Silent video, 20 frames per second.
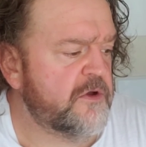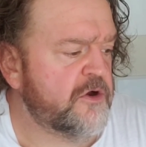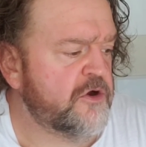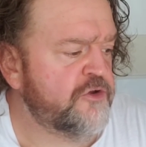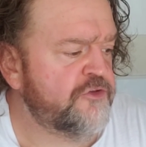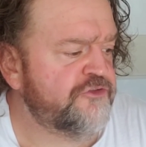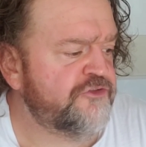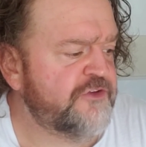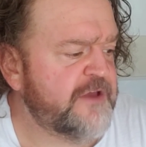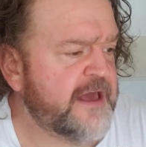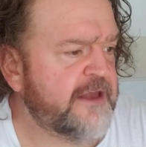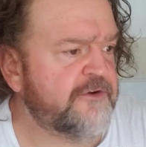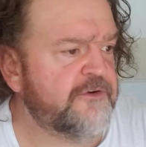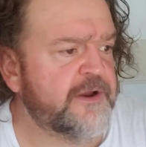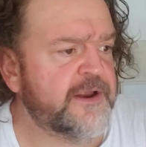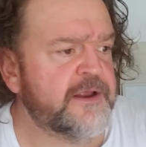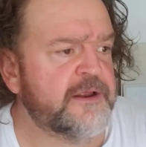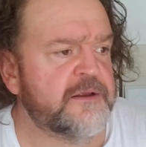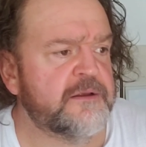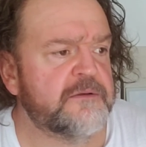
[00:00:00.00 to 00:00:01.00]

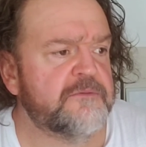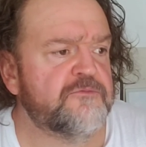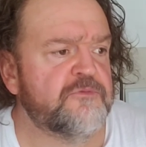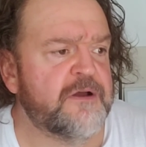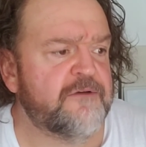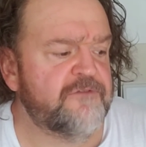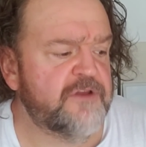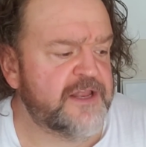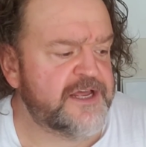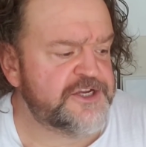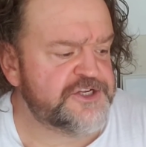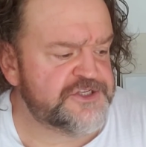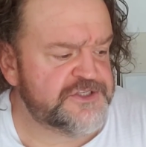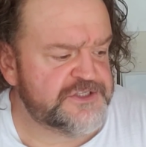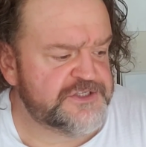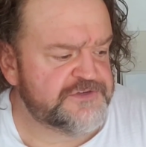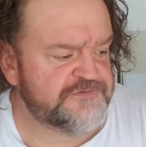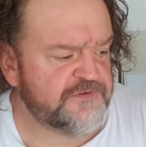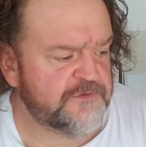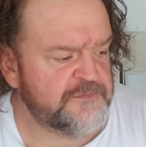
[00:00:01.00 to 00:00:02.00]
earth-shattering
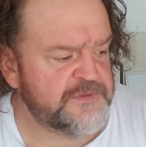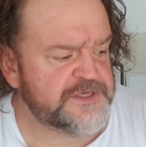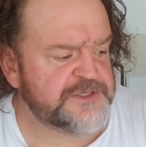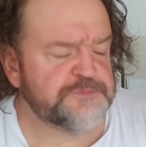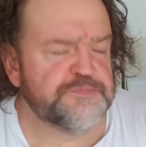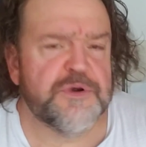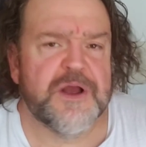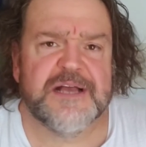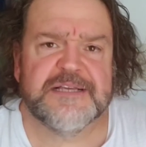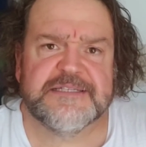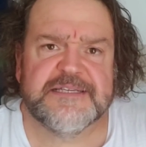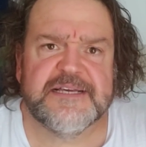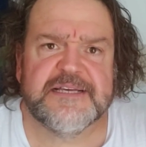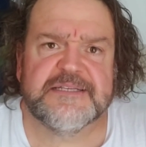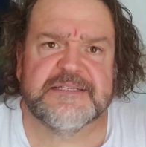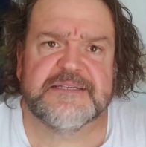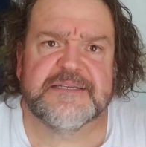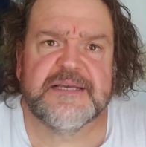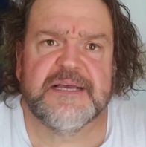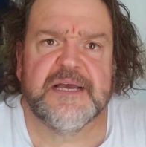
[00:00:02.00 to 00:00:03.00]
revelations from this
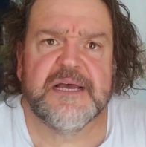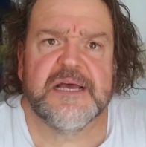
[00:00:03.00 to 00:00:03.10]
process,